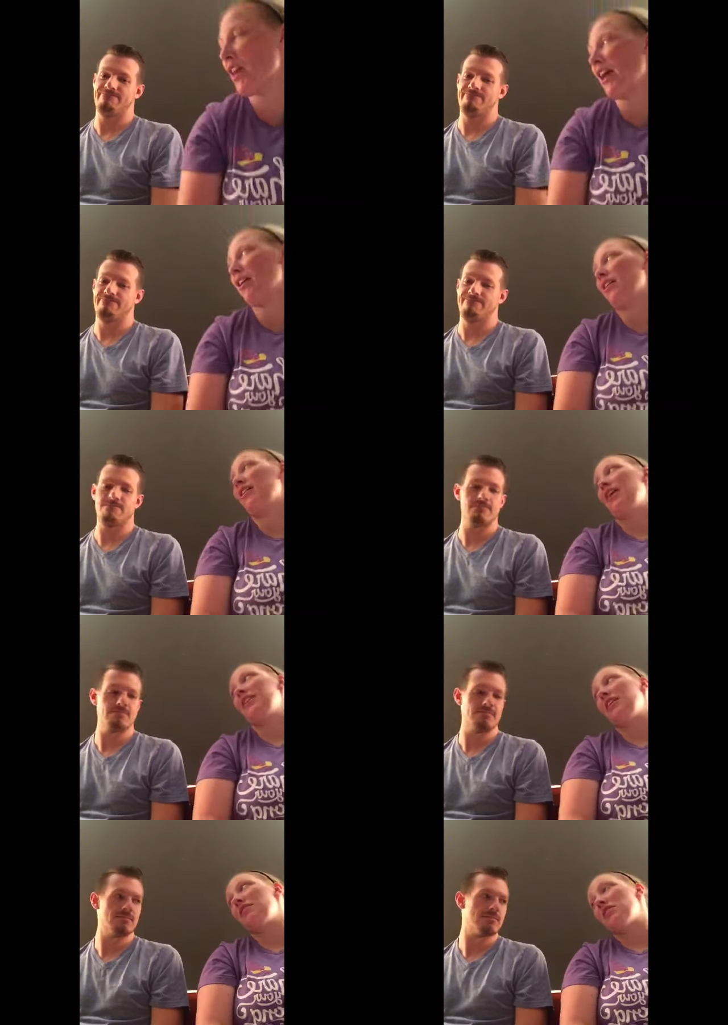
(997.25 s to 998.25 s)
Speaker 1: Air. I
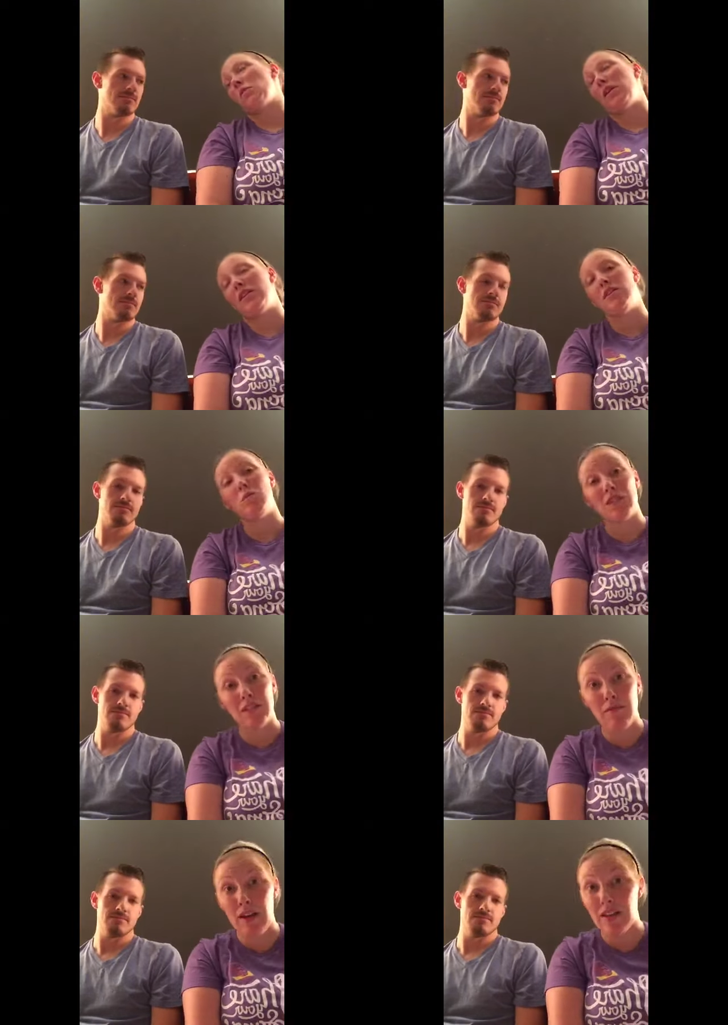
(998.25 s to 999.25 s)
love this one. This one
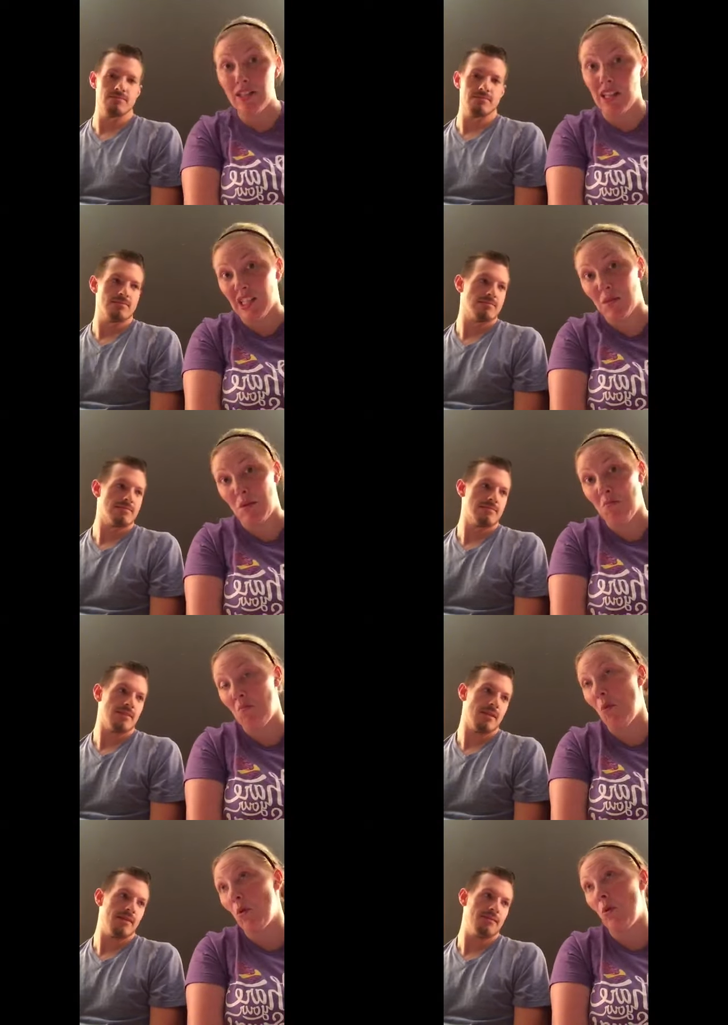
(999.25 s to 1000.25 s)
smells a little bit
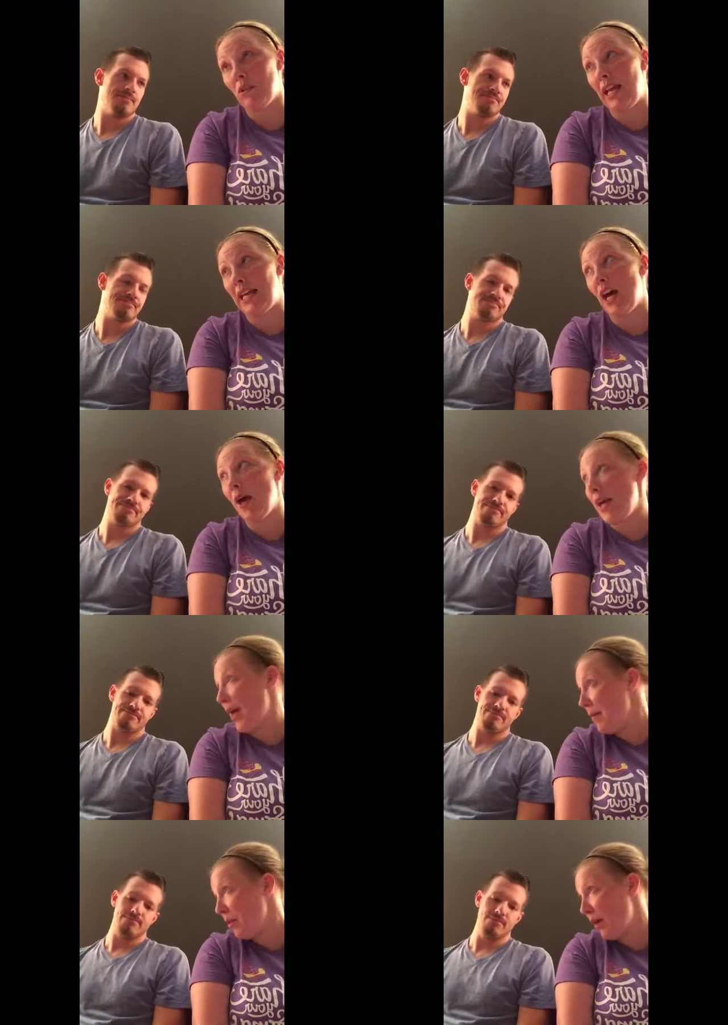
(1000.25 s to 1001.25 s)
more like
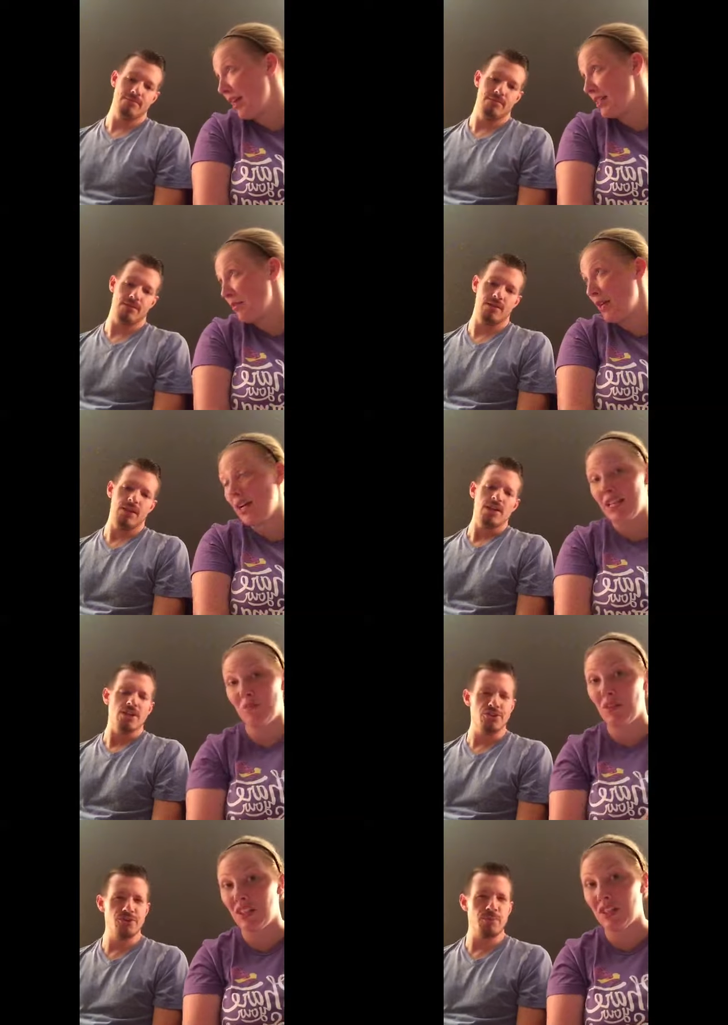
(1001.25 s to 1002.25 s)
Hemingway to me. I
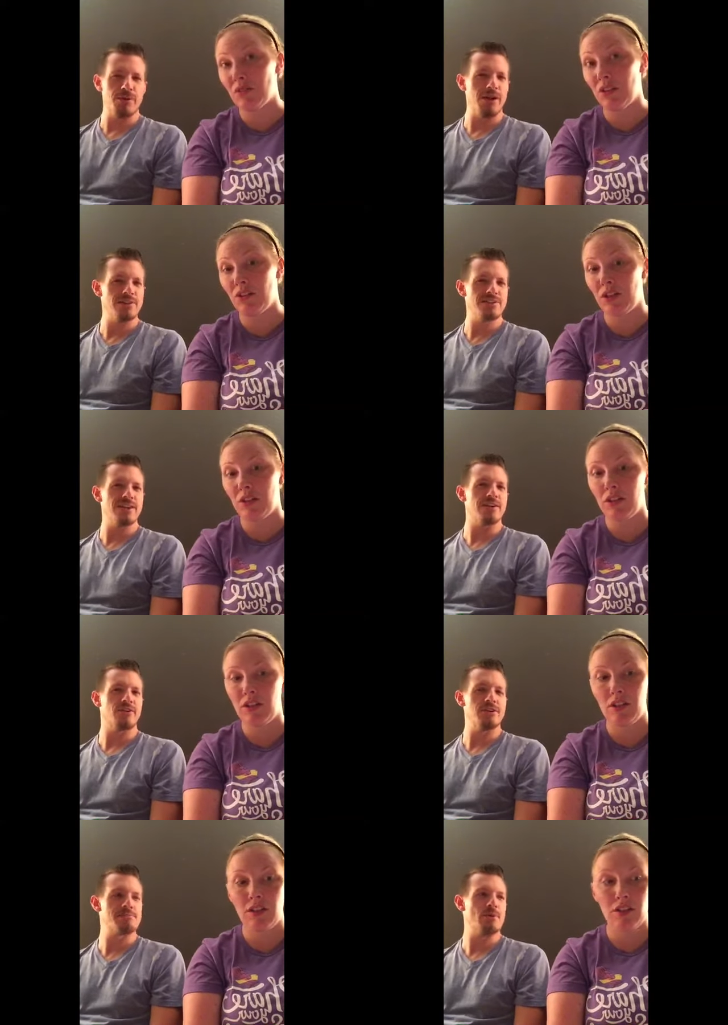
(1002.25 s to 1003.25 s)
smell Did you pronounce that
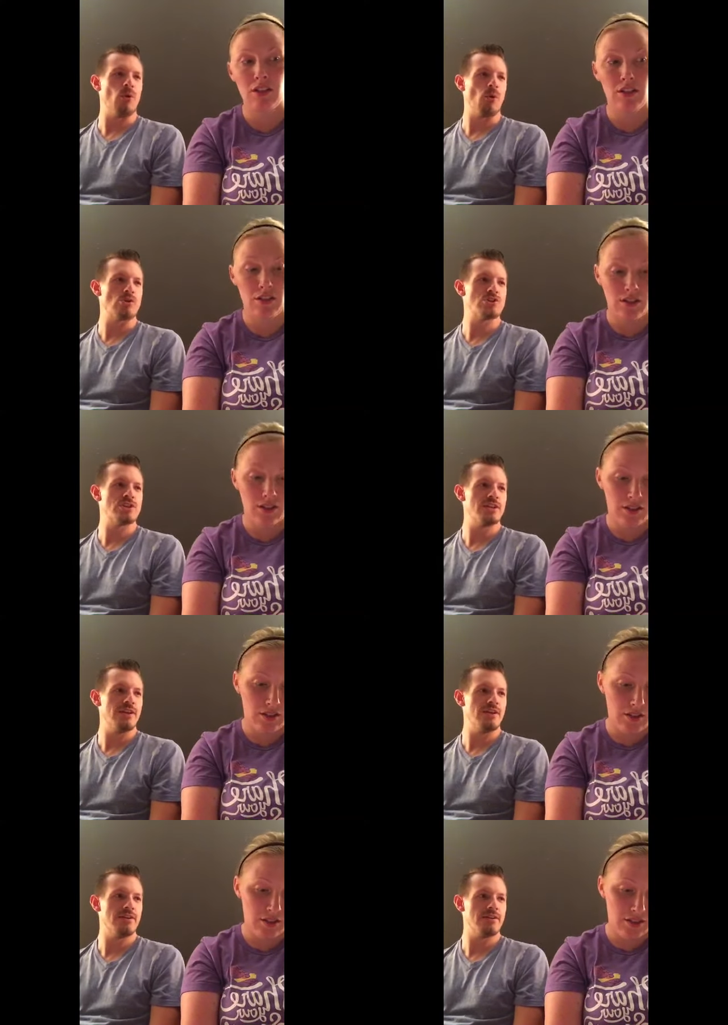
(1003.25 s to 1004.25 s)
Speaker 2: crisp orchard
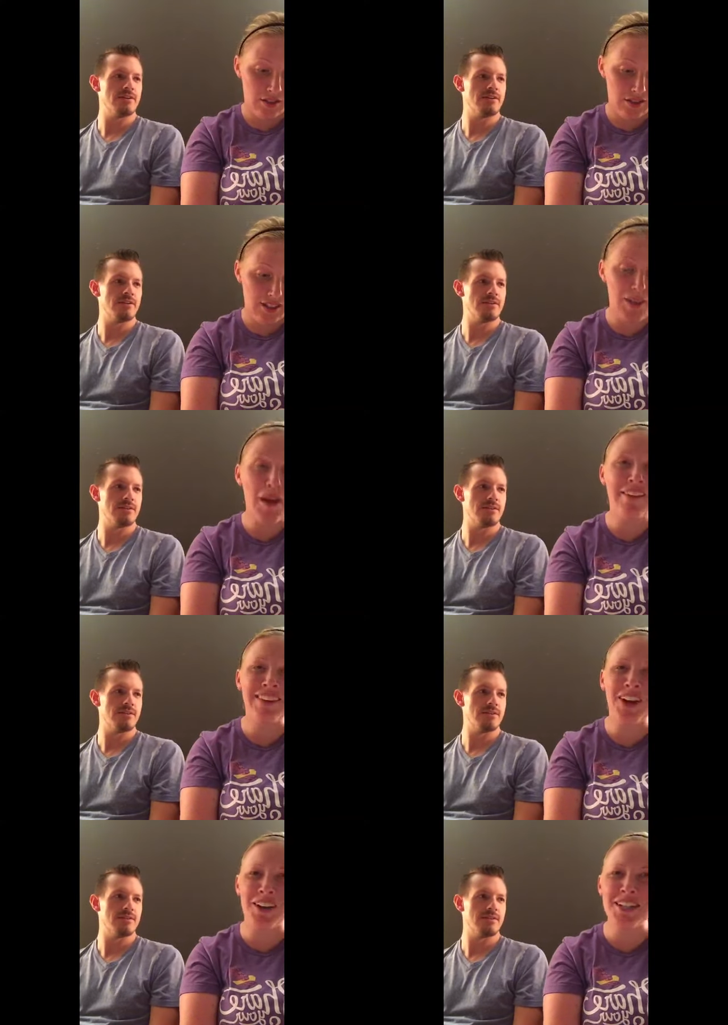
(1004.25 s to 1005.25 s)
air?
Speaker 1: I'm having
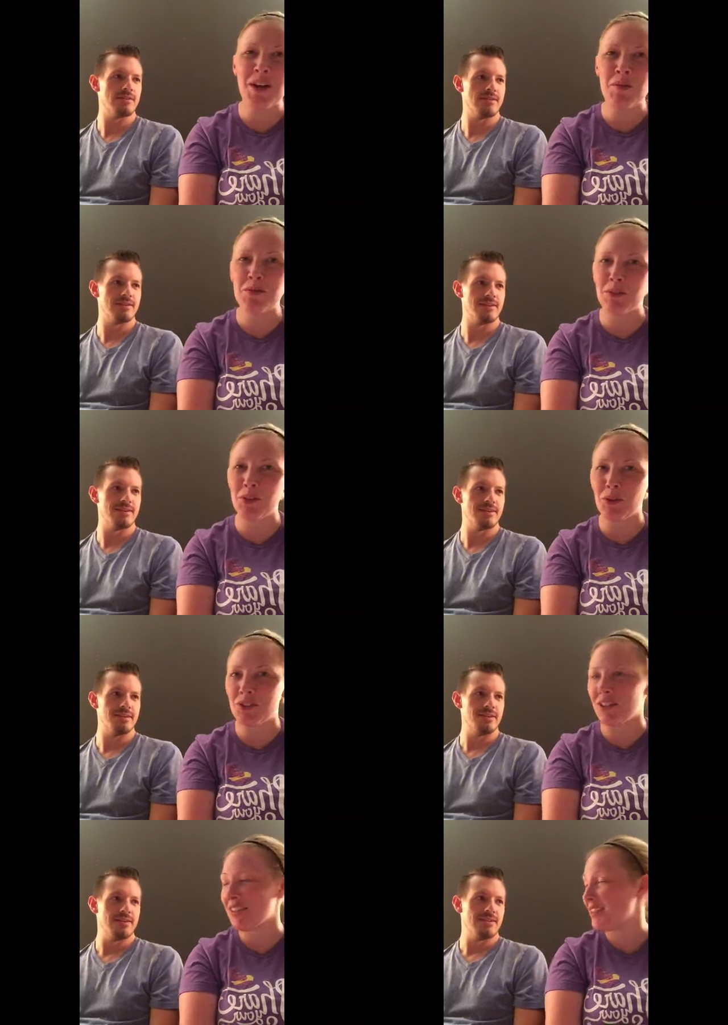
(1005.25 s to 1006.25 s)
a hard time with the word
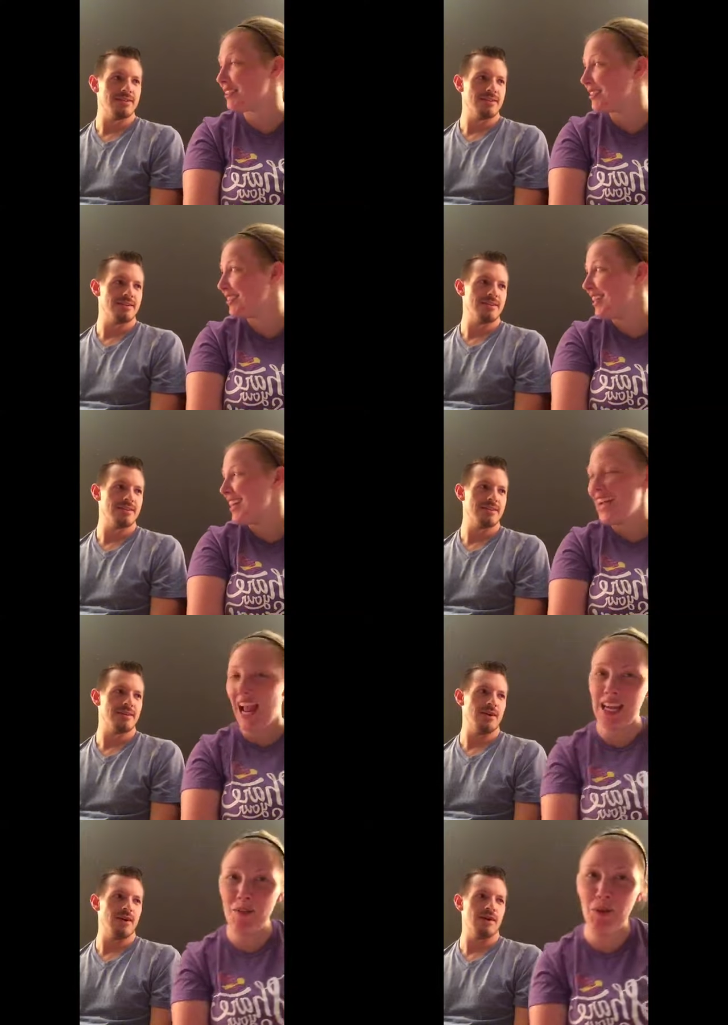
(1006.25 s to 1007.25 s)
orchard. I
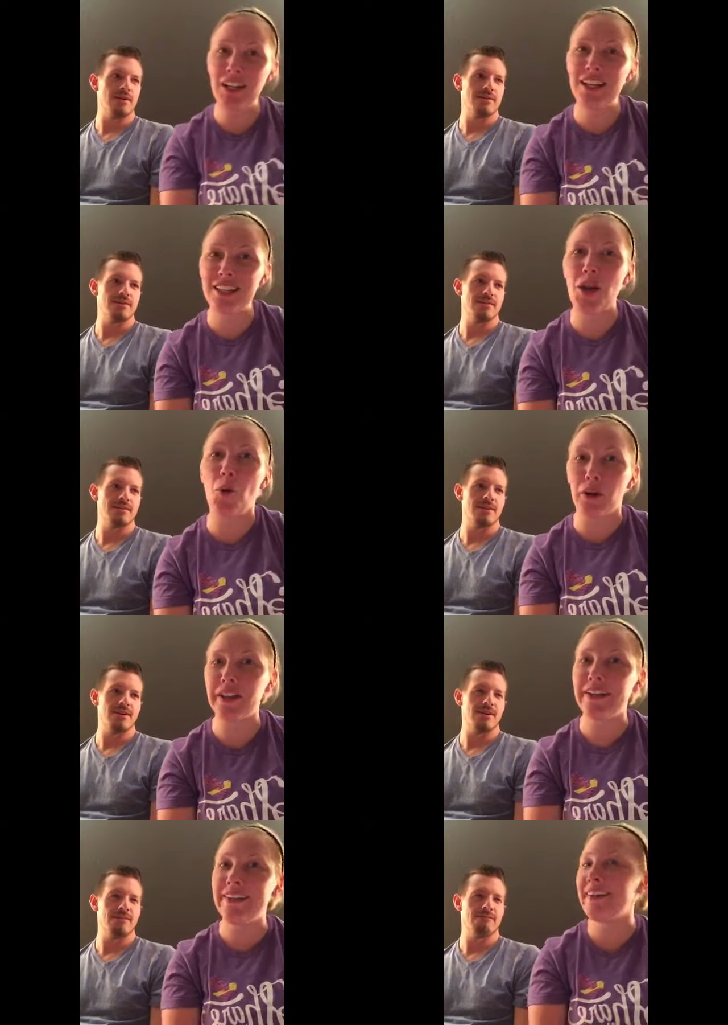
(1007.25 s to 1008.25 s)
keep wanting to say
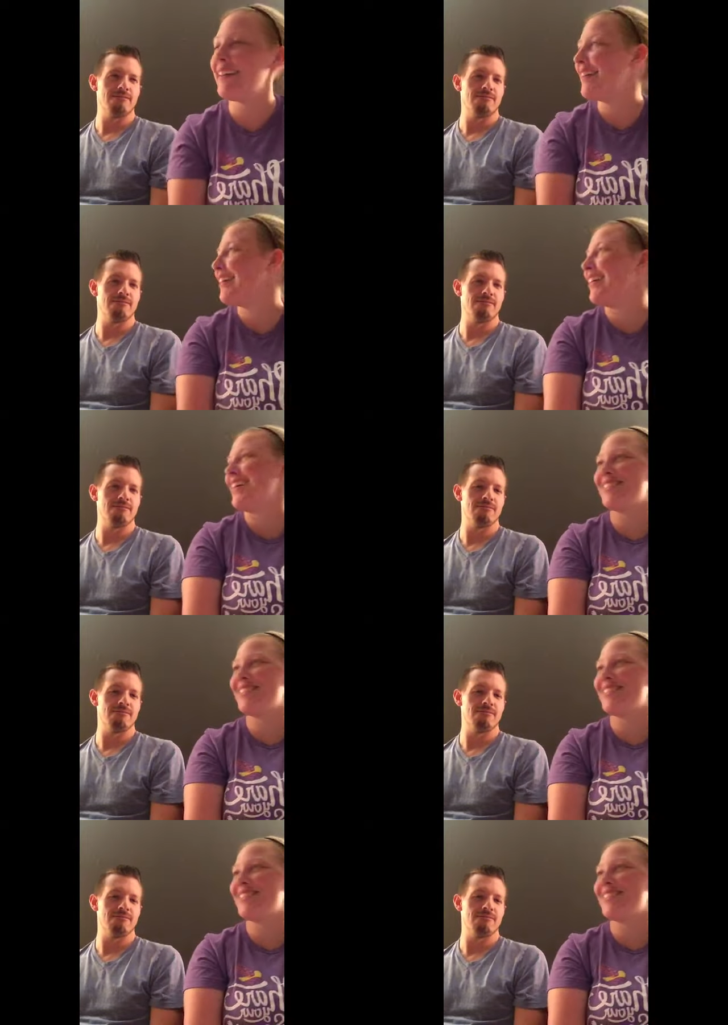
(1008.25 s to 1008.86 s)
orchid, and